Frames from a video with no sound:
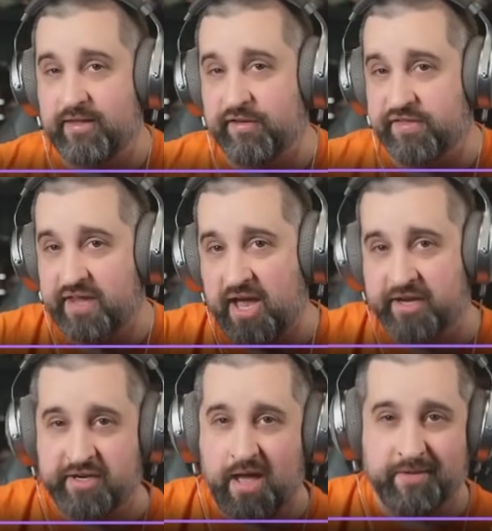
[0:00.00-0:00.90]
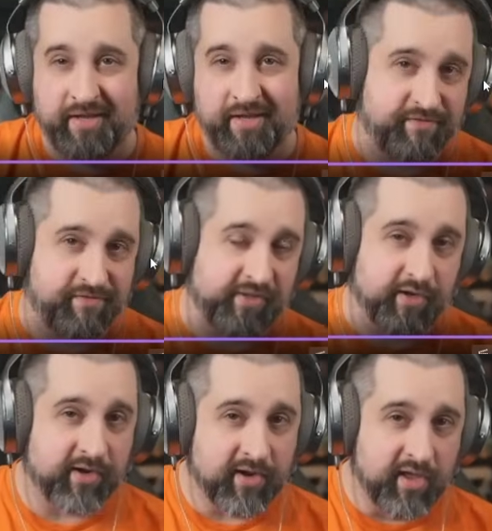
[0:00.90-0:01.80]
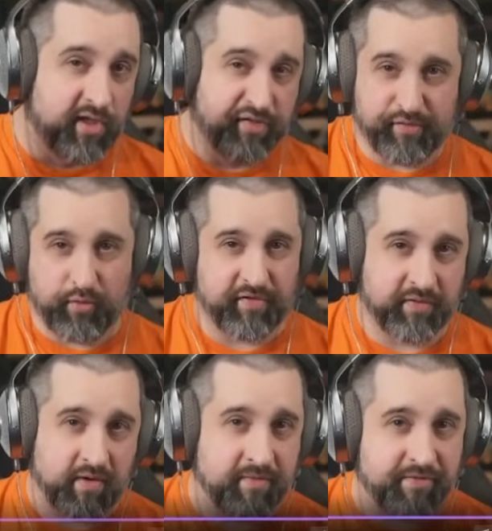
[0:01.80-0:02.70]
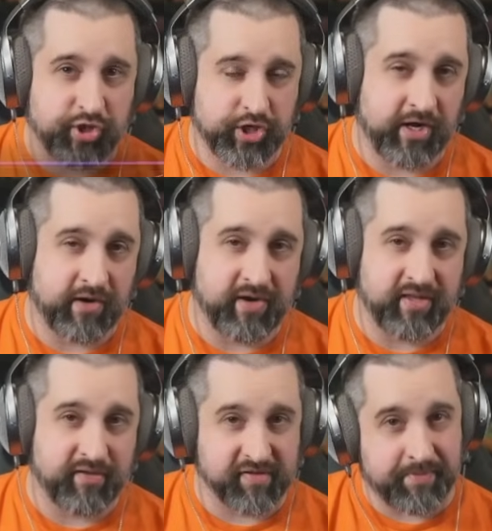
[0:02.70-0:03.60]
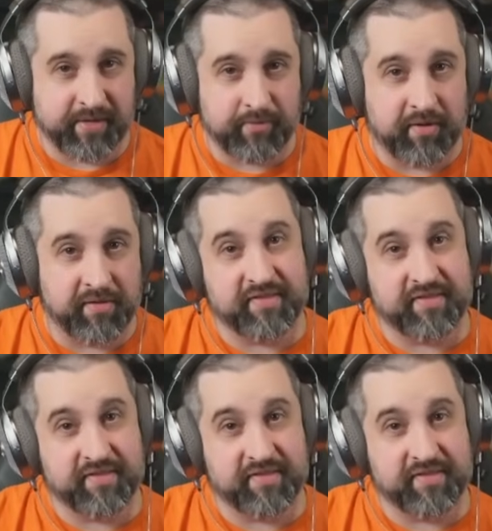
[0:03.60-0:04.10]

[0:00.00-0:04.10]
There's the 9 anomalies, Victor, Sorcerer, Visionary. Those are the big ones.